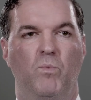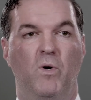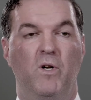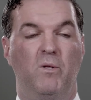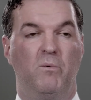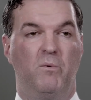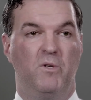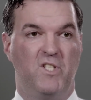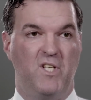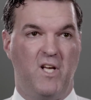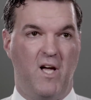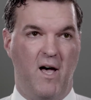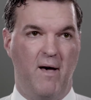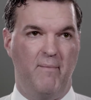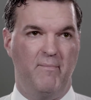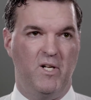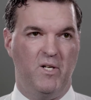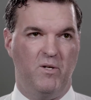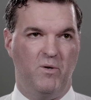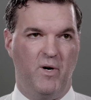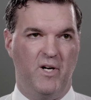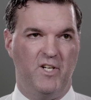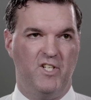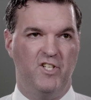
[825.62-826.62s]
One of the most
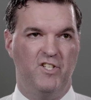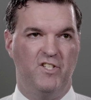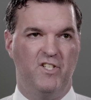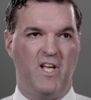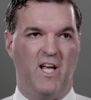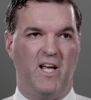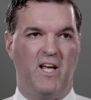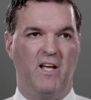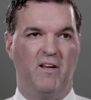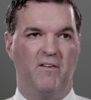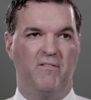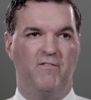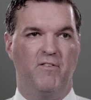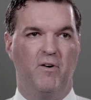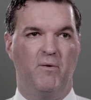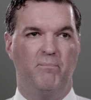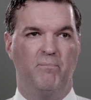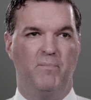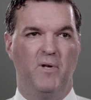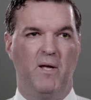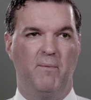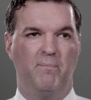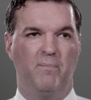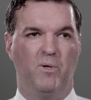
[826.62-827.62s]
common questions I get
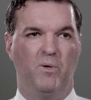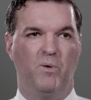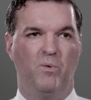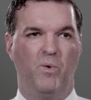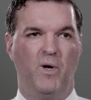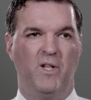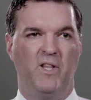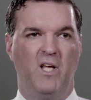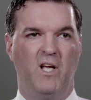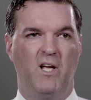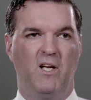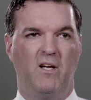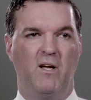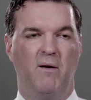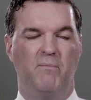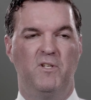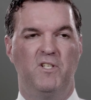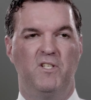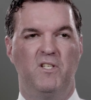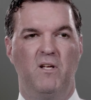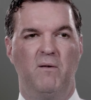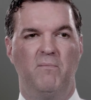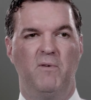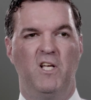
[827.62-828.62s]
from people when they come
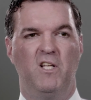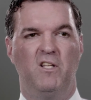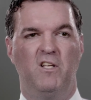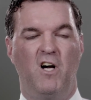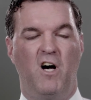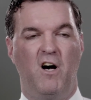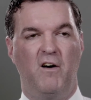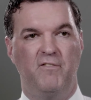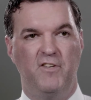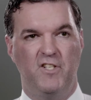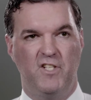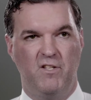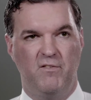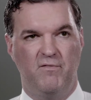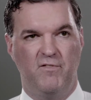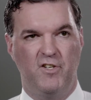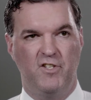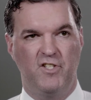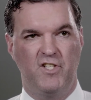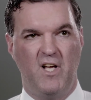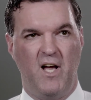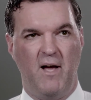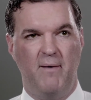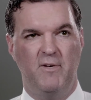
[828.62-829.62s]
to see me in the office the
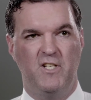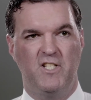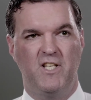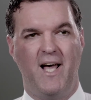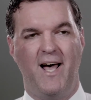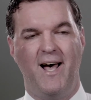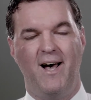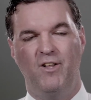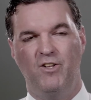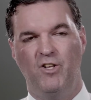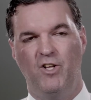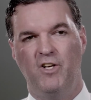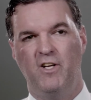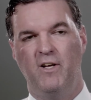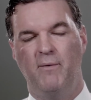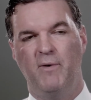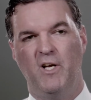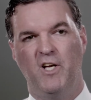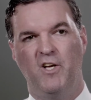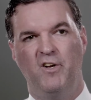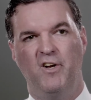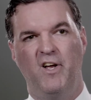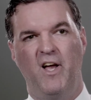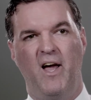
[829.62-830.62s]
first time is, how long am
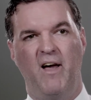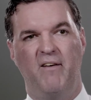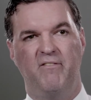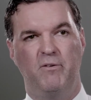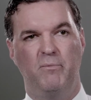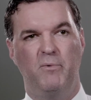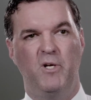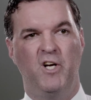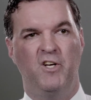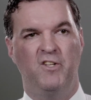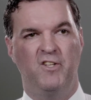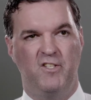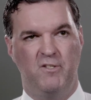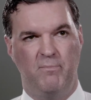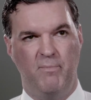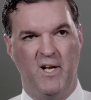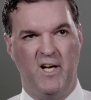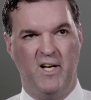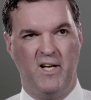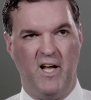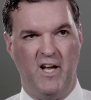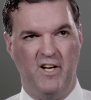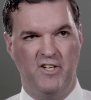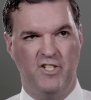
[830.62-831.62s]
I gonna have to be on this
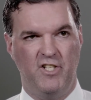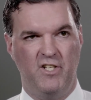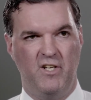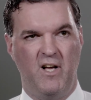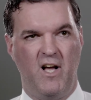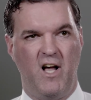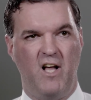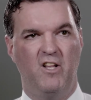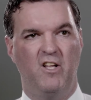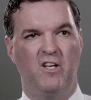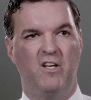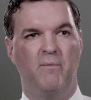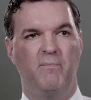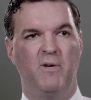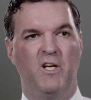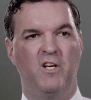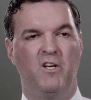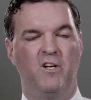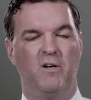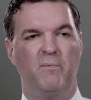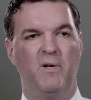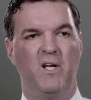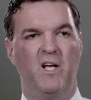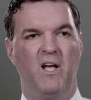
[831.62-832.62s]
medication? How long am I
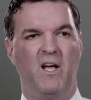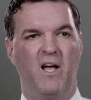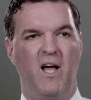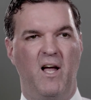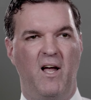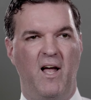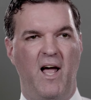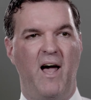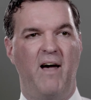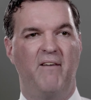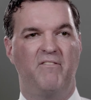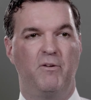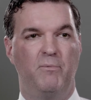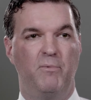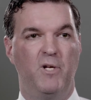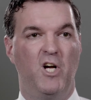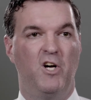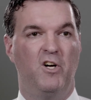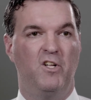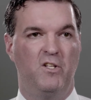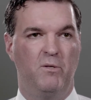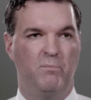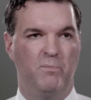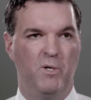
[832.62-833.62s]
gonna have to be
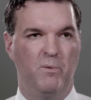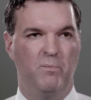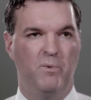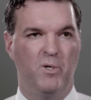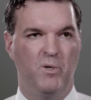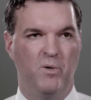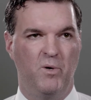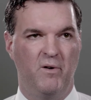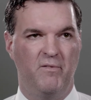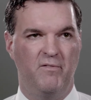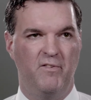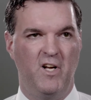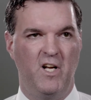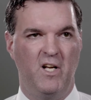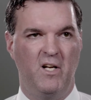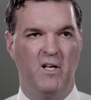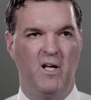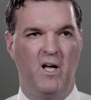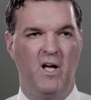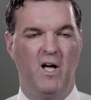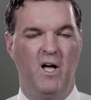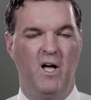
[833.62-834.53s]
on the buprenorphine?